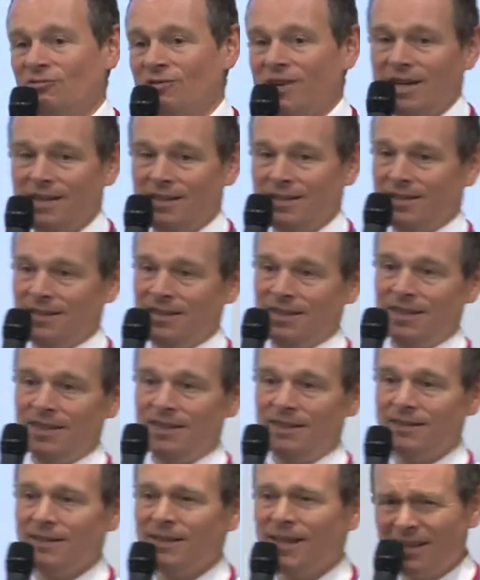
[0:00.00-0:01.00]
rare
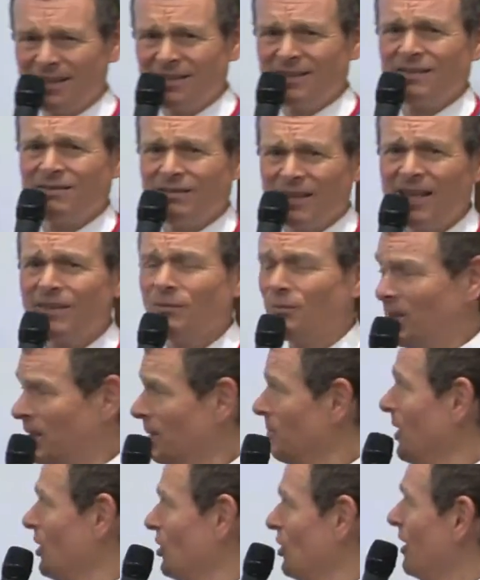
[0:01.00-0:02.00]
disease. That's pretty
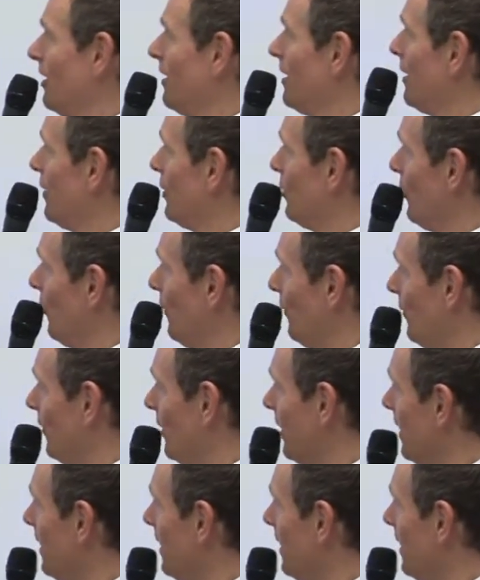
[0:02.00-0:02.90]
much unheard of.